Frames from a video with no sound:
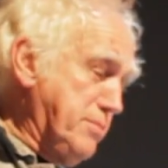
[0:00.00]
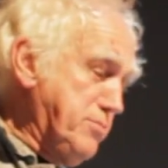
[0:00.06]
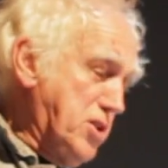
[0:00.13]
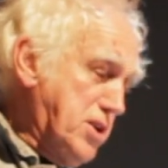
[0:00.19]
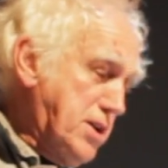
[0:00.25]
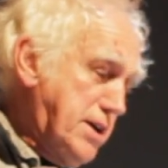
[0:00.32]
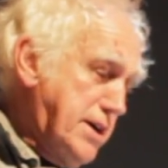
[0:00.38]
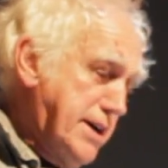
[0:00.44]
I'm
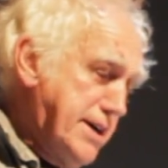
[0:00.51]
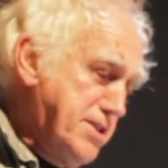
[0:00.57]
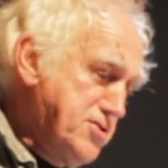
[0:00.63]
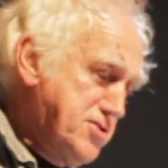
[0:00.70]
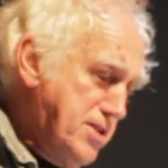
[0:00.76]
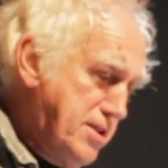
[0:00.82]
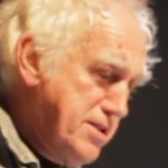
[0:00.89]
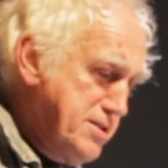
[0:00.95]
not a car
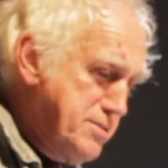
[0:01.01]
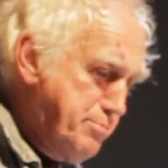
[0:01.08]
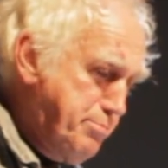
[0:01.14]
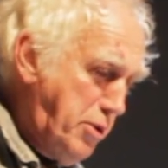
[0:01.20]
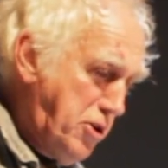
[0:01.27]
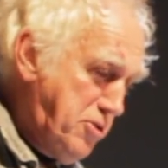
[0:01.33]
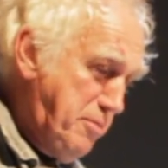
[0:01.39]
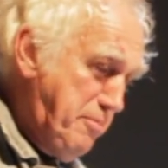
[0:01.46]
designer's
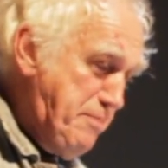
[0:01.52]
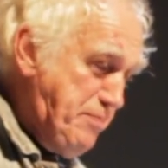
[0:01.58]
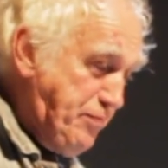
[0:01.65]
bottom,